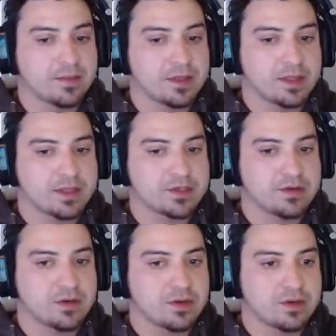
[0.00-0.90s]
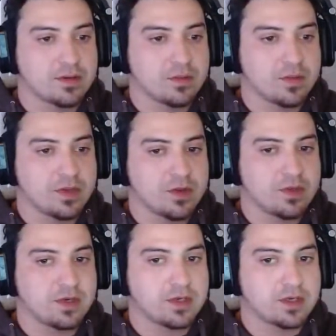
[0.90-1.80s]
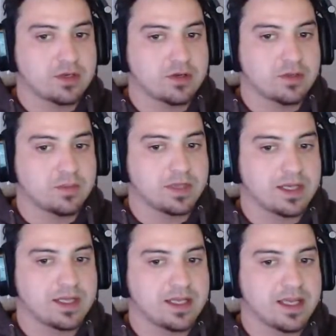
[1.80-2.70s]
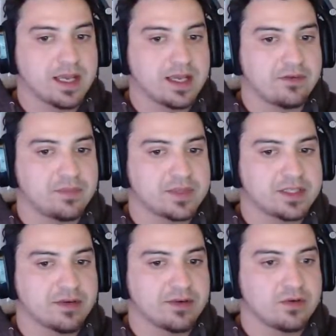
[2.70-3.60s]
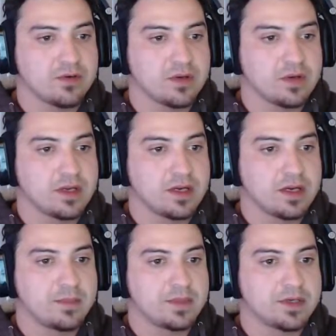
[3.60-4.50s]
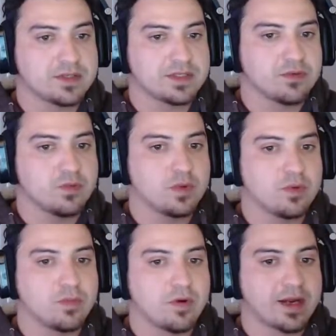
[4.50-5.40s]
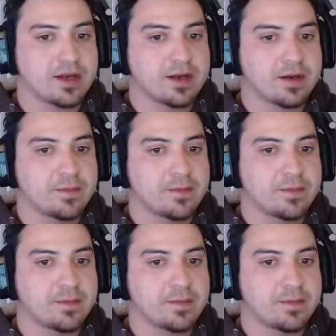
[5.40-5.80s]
That should. We don't want it completely out of material because it will break.